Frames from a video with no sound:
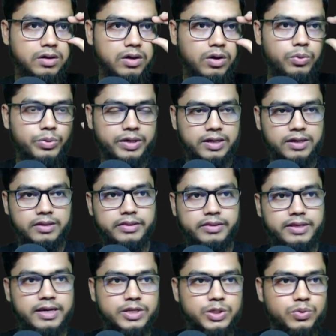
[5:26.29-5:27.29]
Okay,
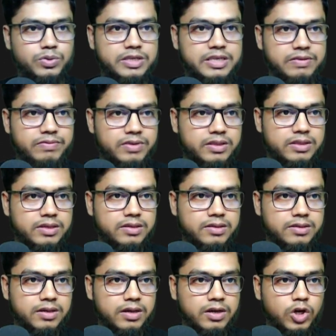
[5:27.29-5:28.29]
they actually giving this